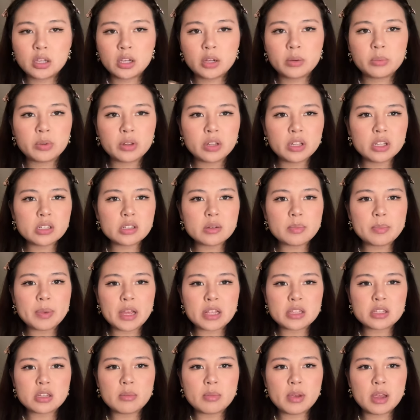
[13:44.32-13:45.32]
It really
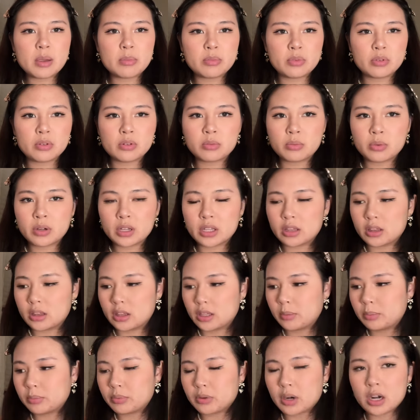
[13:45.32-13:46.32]
depends on my mood what
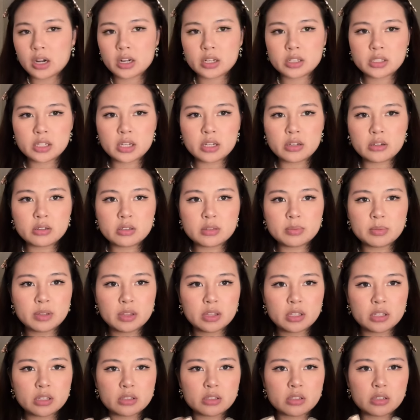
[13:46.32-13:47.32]
lip products I use, but
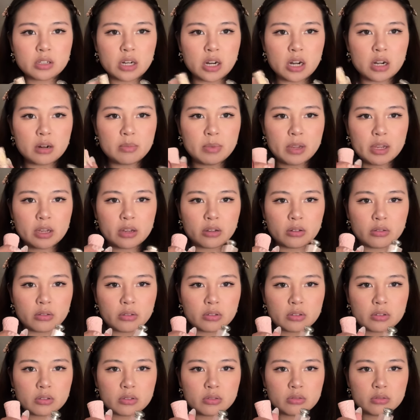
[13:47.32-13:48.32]
these are kind of my
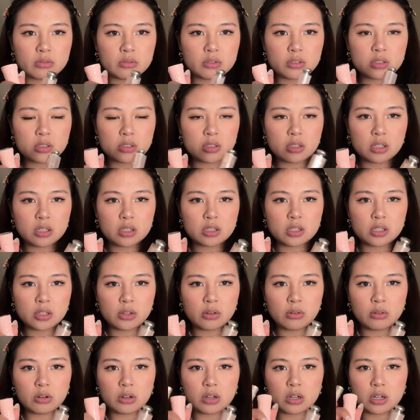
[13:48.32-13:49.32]
go-tos. The
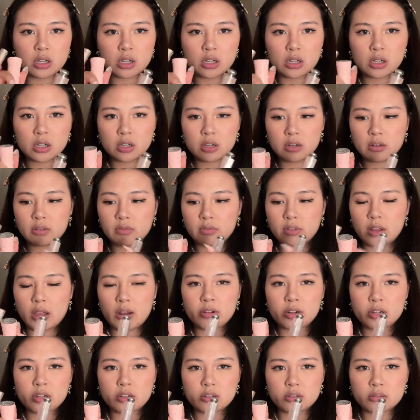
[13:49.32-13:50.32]
Dior
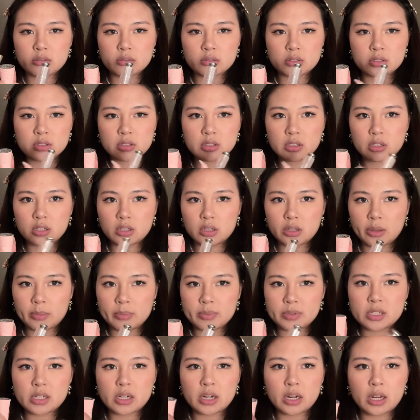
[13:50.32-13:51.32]
Flower Nose
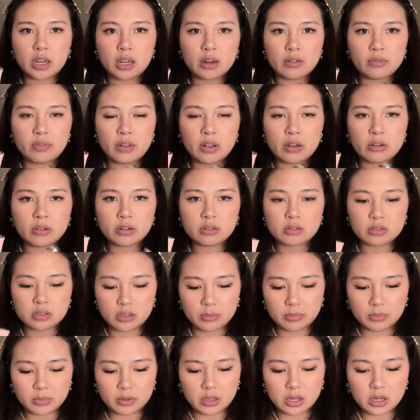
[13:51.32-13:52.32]
Lipstick and Flower Nose
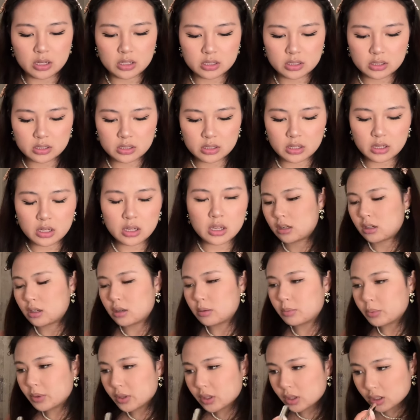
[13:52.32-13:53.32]
Lip Gloss. I'm gonna
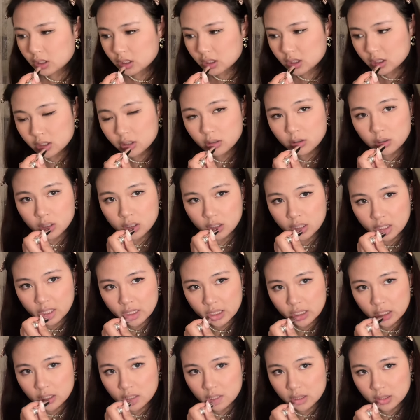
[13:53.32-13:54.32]
put the Dior
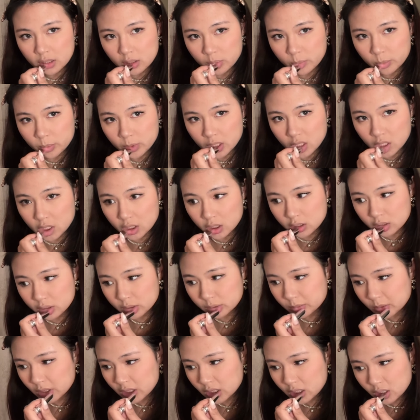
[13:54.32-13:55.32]
like in the middle of
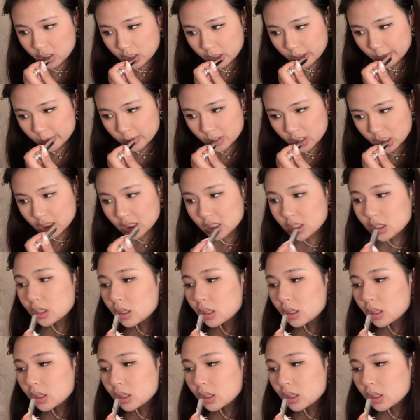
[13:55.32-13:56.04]
my lips.